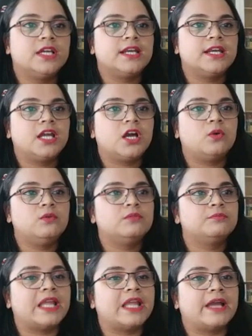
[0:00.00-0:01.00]

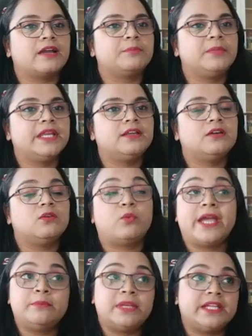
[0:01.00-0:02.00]
Now, white
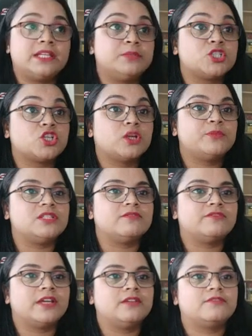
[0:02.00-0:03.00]
played bishop
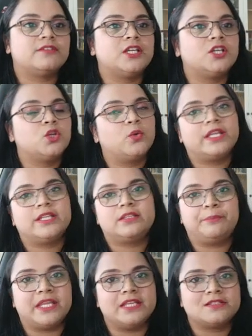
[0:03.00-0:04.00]
g5, ignoring
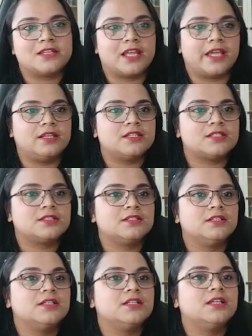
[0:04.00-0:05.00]
the pinned knight.
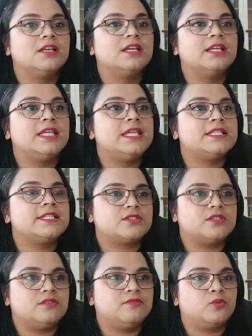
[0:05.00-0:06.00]
E
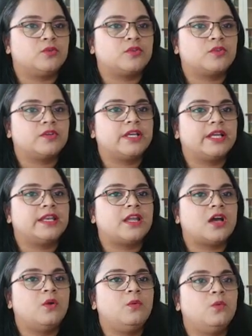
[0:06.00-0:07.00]
takes d4. And
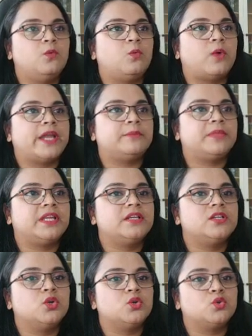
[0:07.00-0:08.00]
now, white
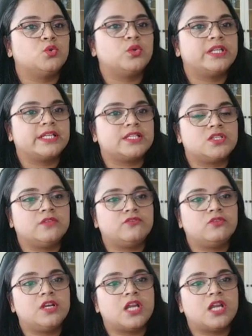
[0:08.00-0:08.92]
played rook takes d4.